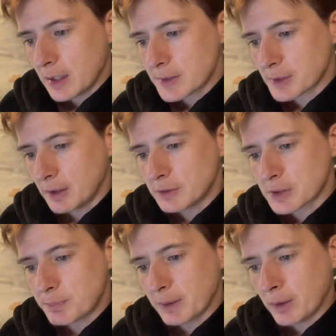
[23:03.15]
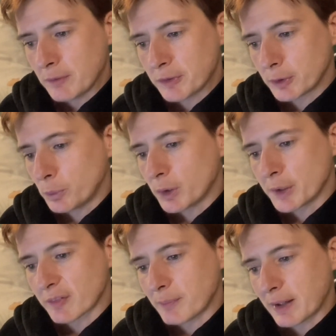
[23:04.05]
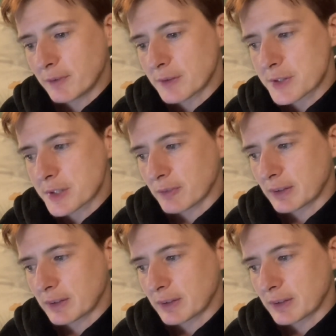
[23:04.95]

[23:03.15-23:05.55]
It's kind of just built up through word of mouth and stuff.